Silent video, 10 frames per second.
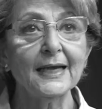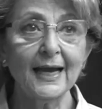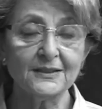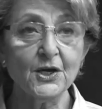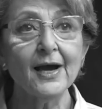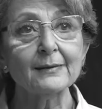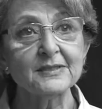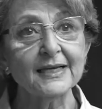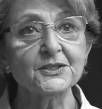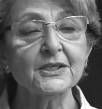At times
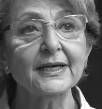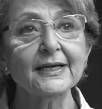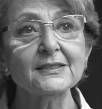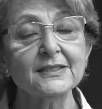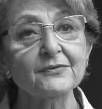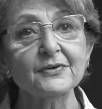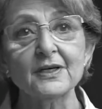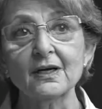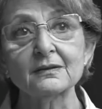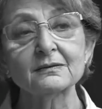like today, it's
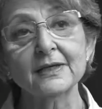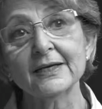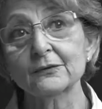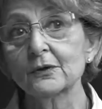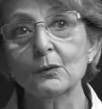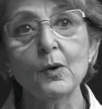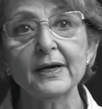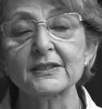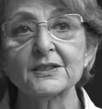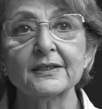difficult, and I don't know
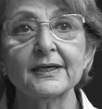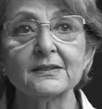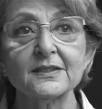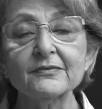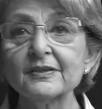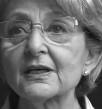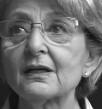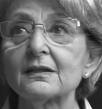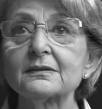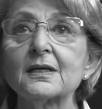why today is
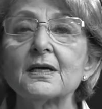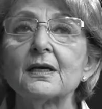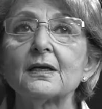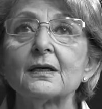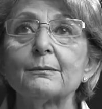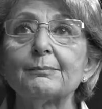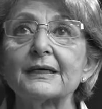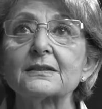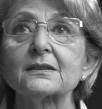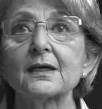difficult,
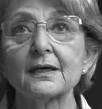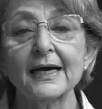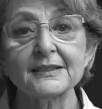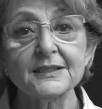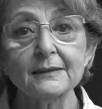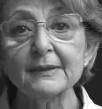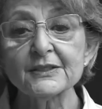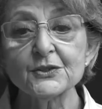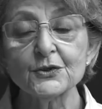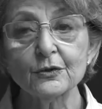but I tell my
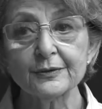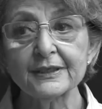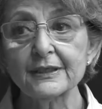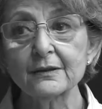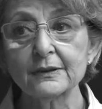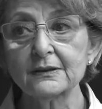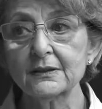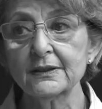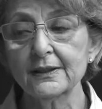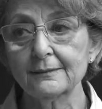story here at
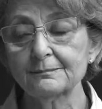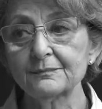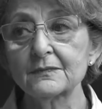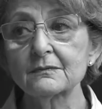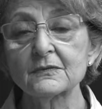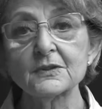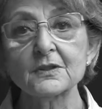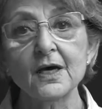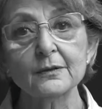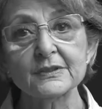the
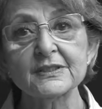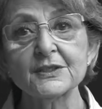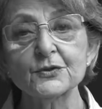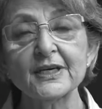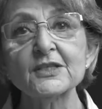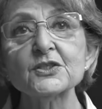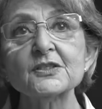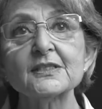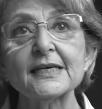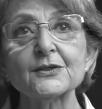Tolerance
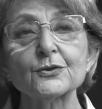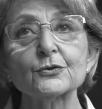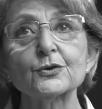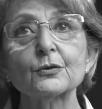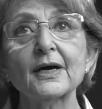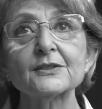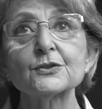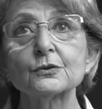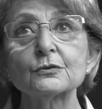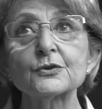Education Center to high
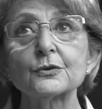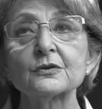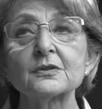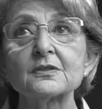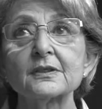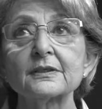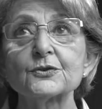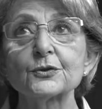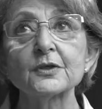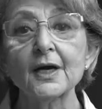school students and
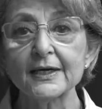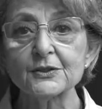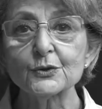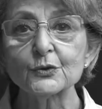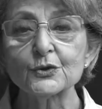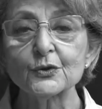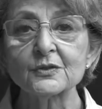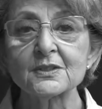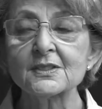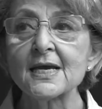junior high school
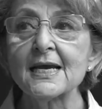students,